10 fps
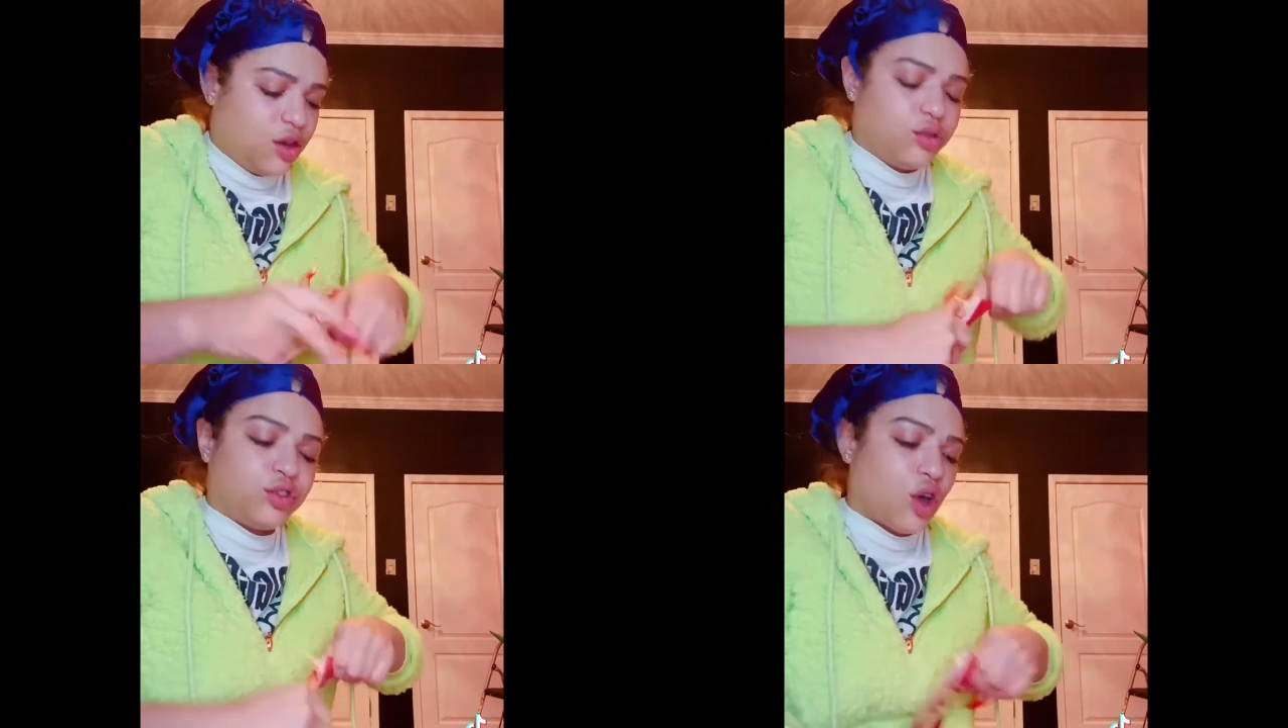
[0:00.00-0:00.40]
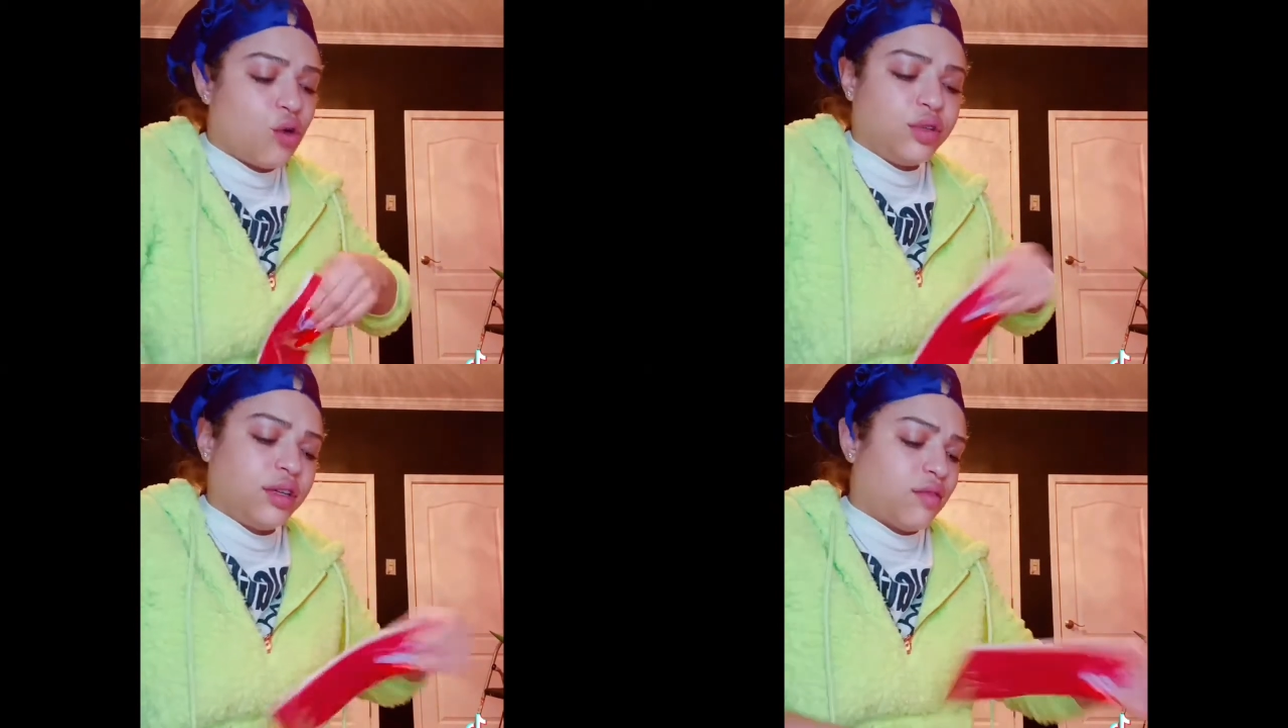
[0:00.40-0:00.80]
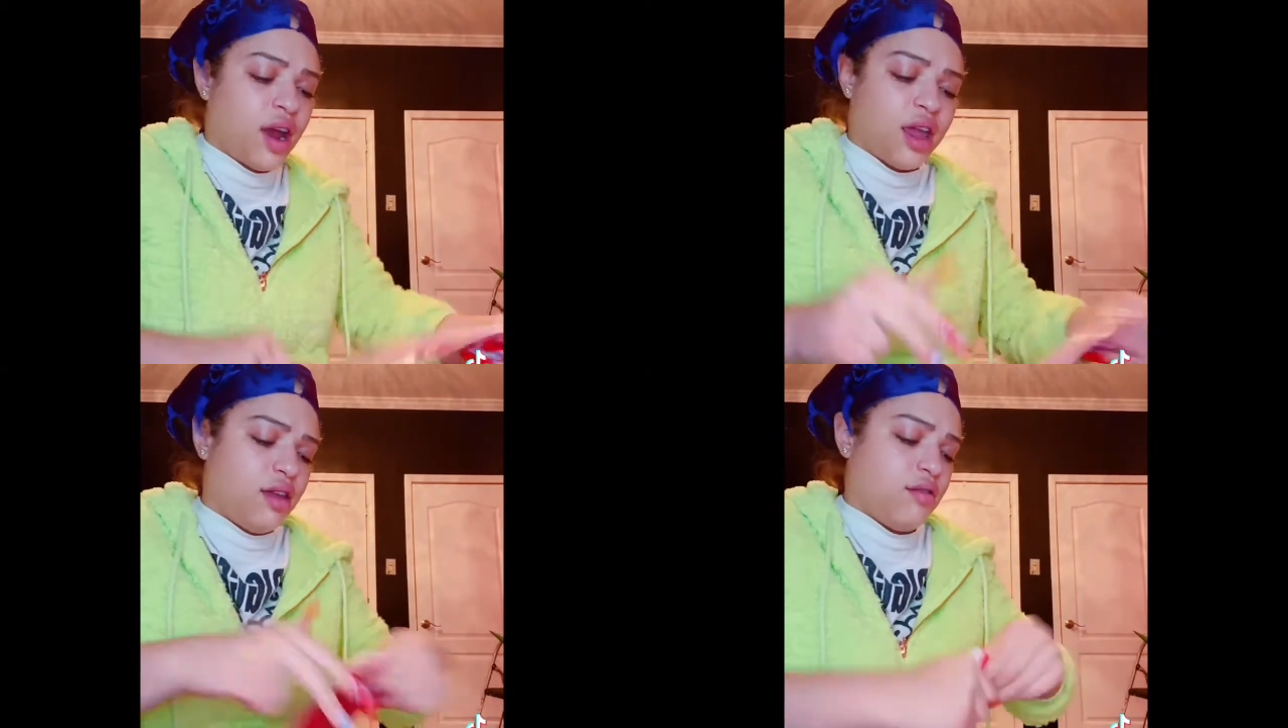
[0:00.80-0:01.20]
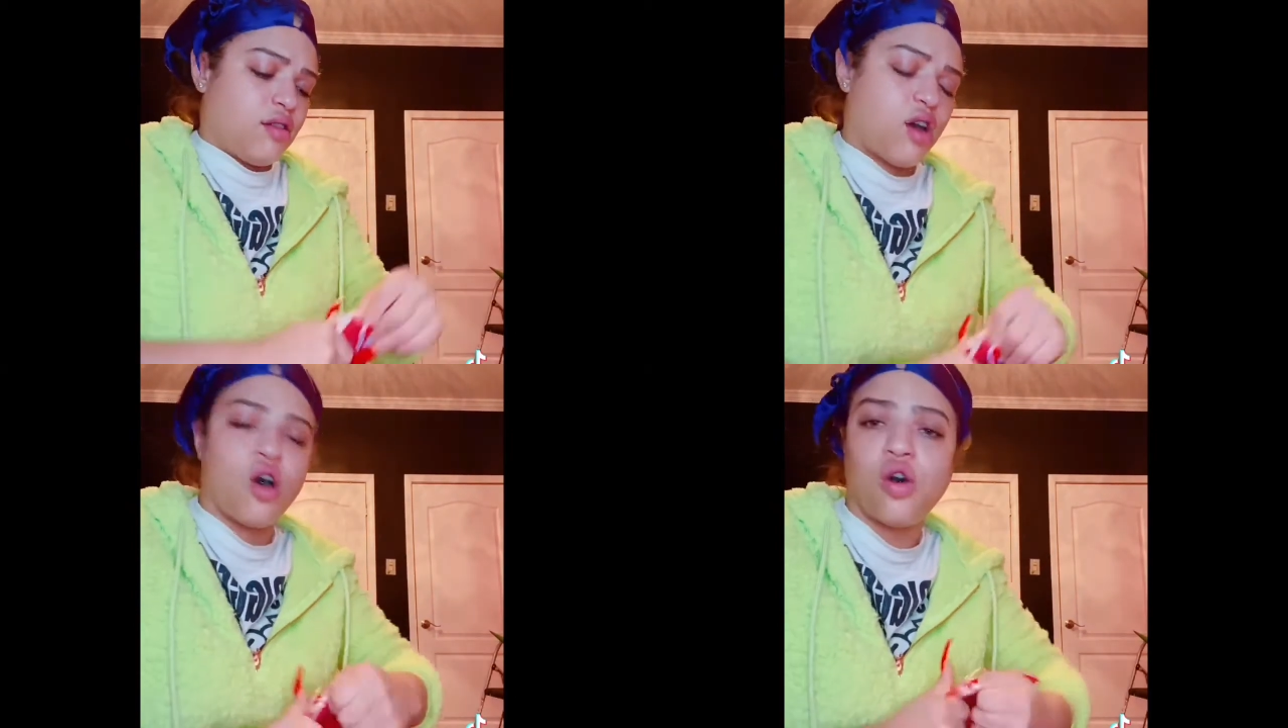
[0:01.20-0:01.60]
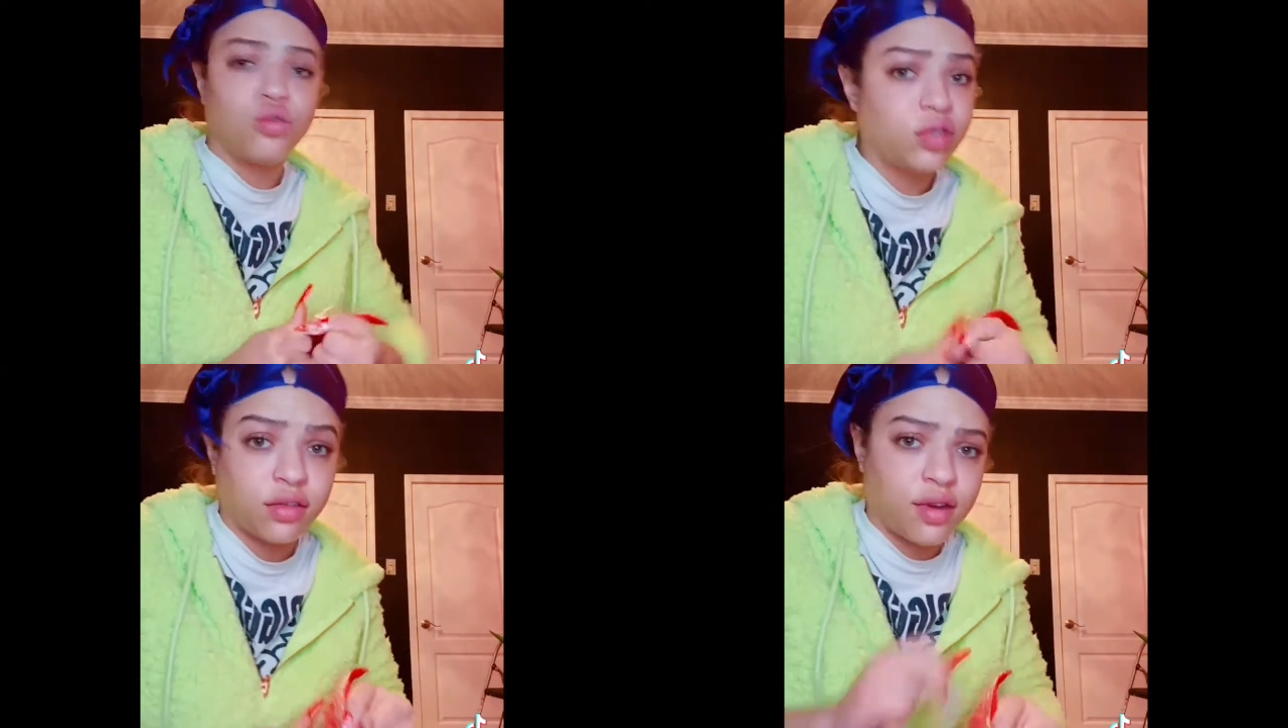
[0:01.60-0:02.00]
It's only right.
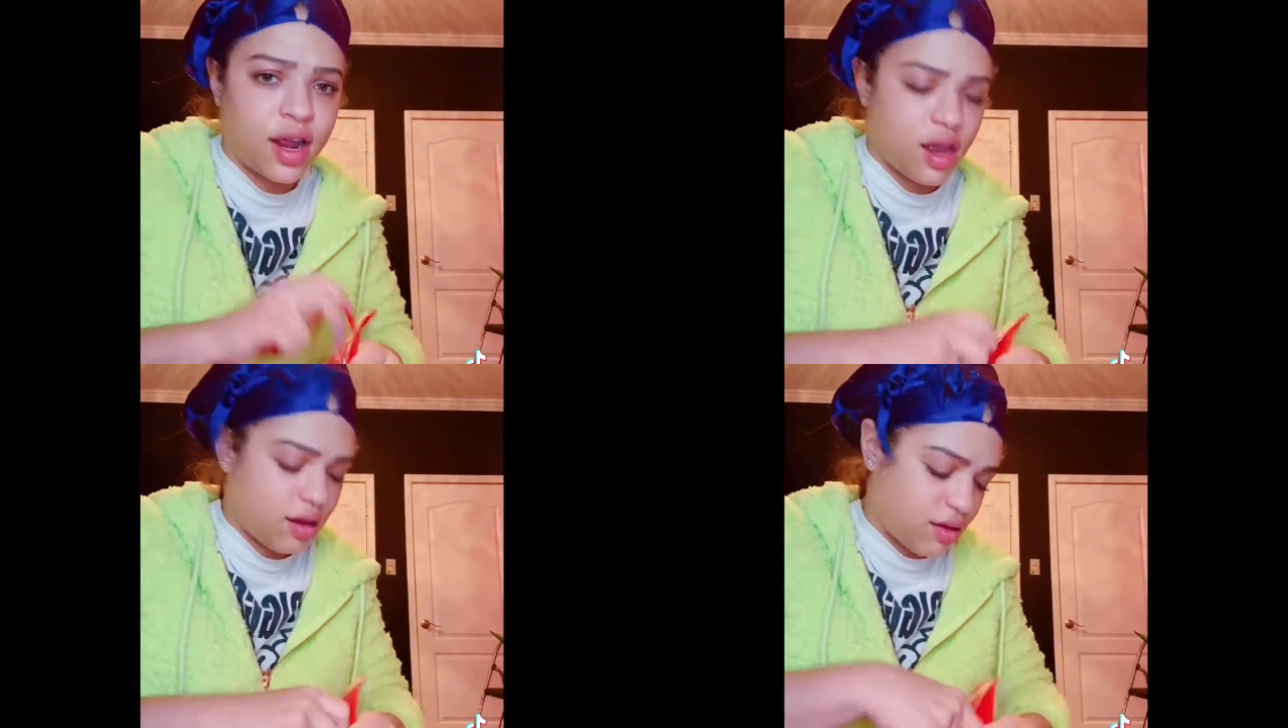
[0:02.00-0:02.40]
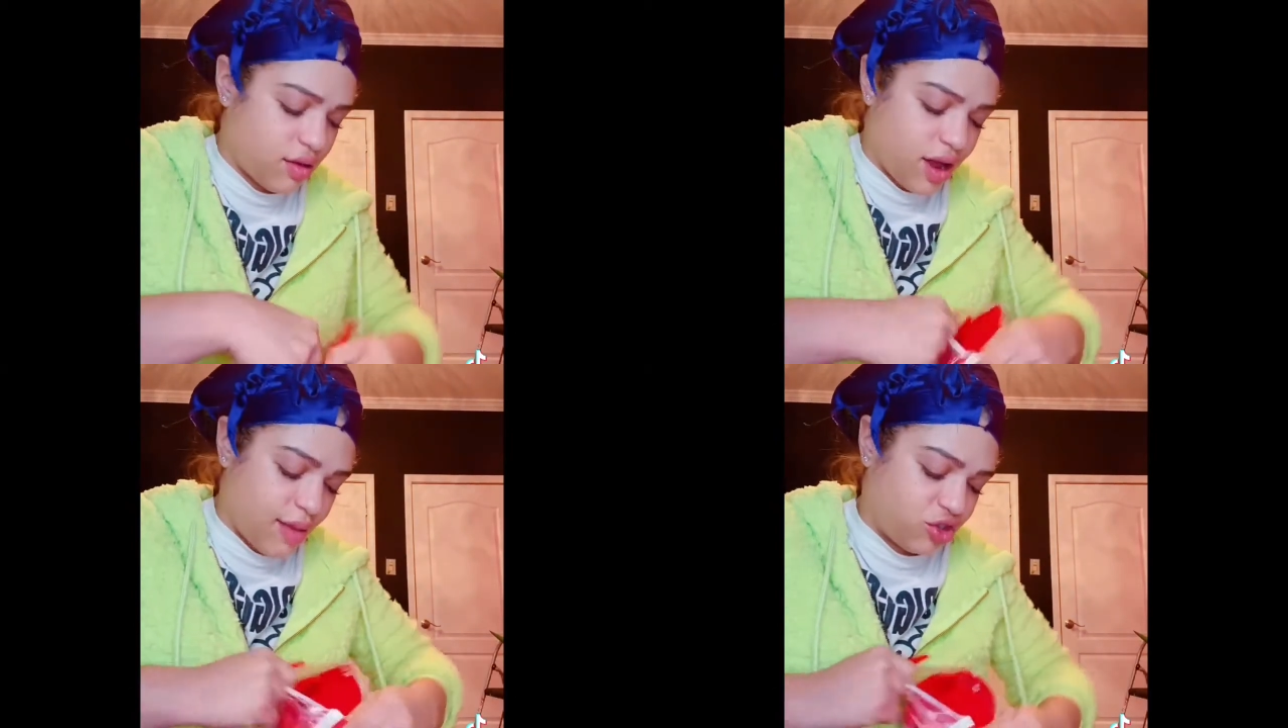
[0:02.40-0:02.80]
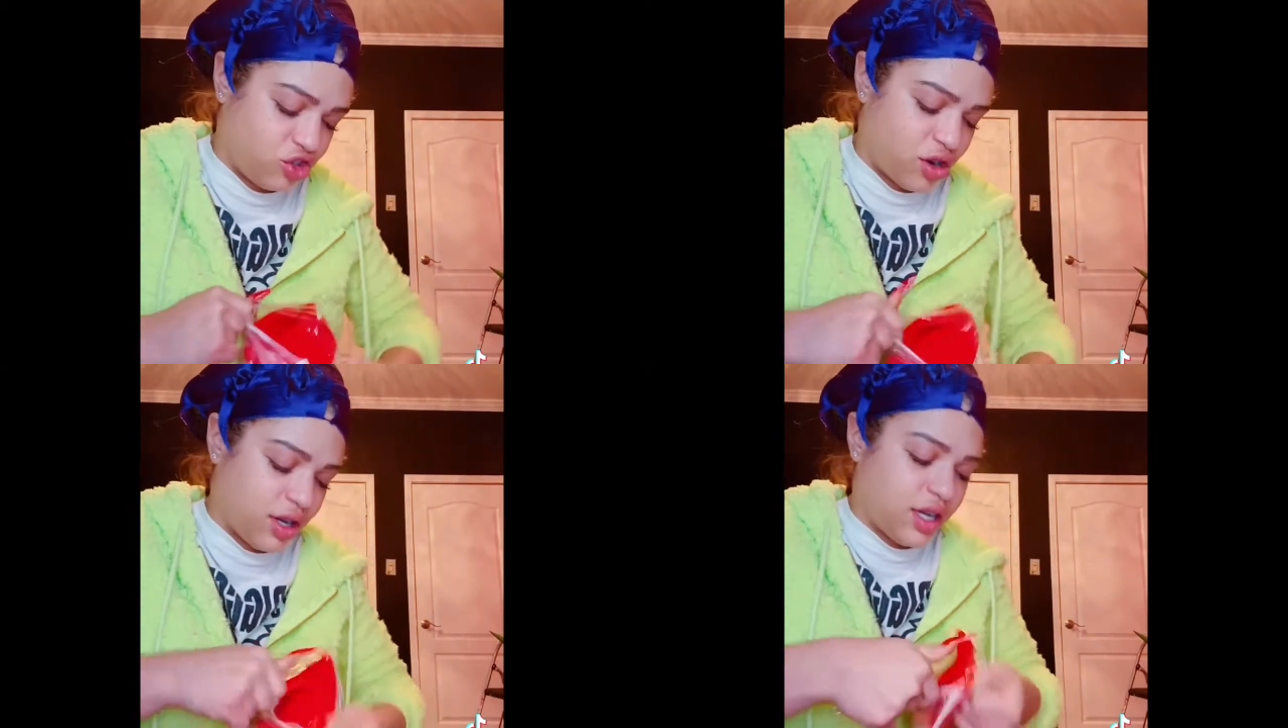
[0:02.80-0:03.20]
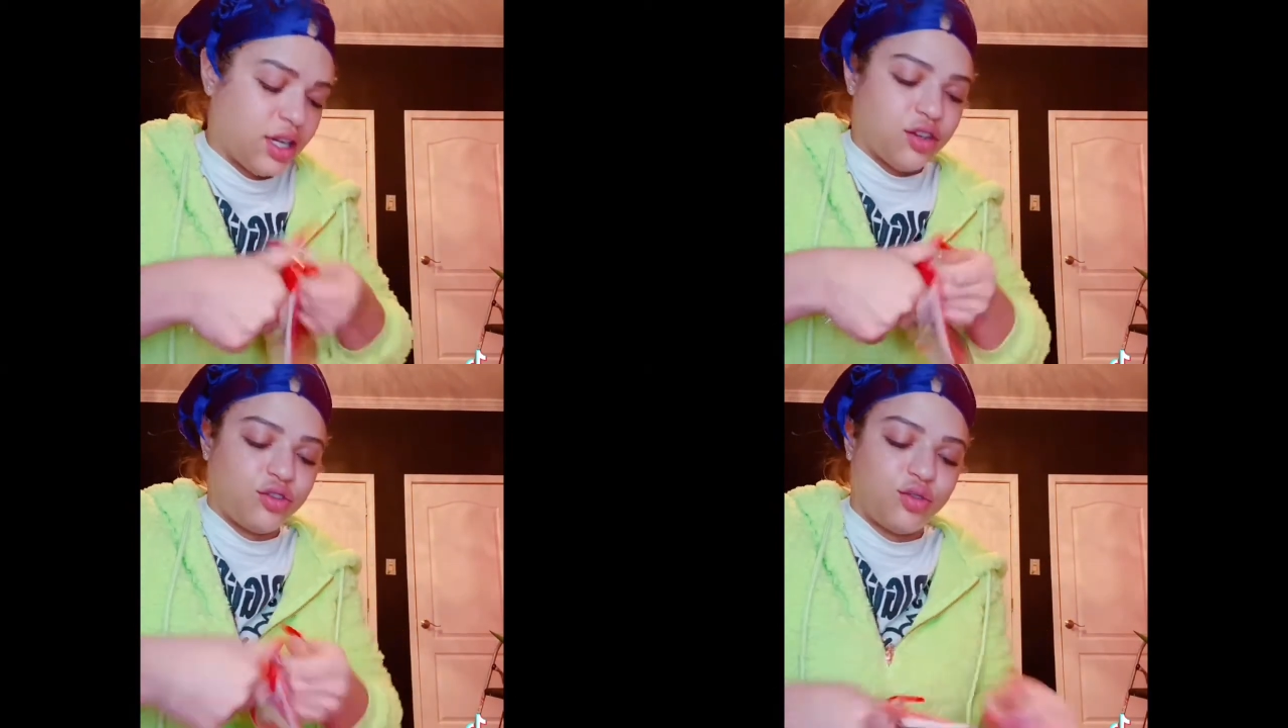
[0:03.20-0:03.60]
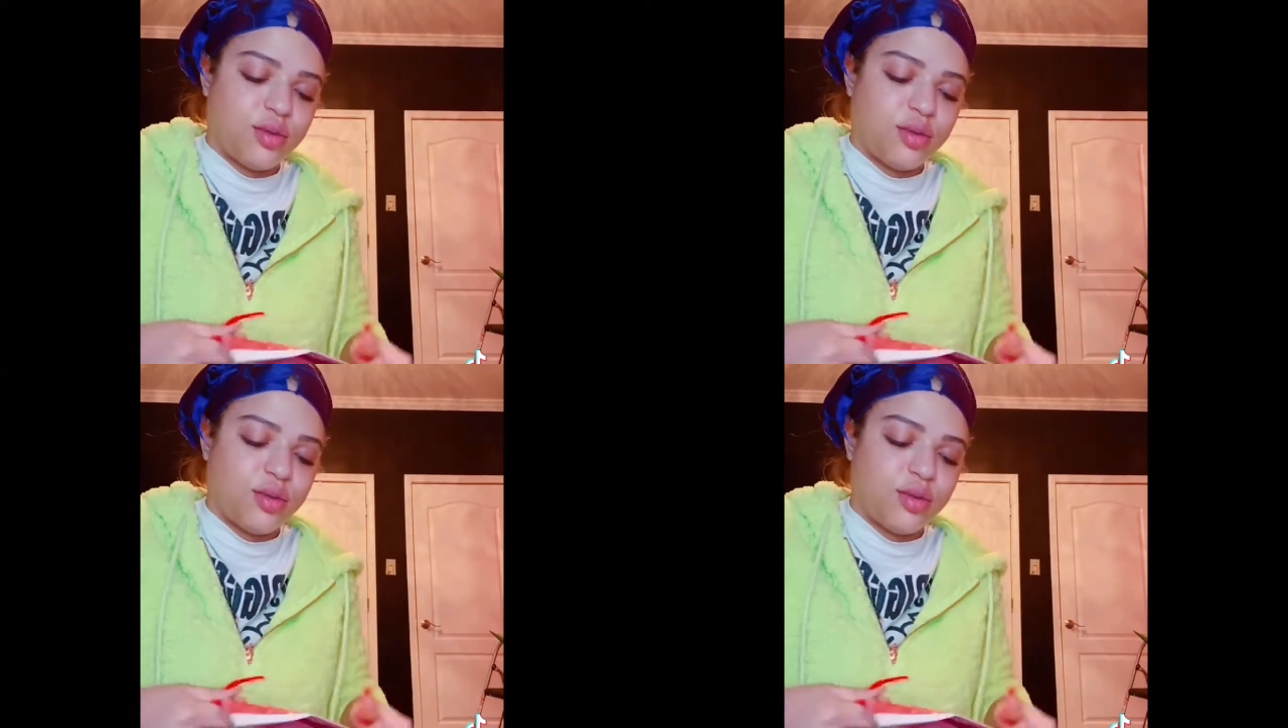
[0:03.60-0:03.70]
Only right. Okay, I'm struggling a little bit.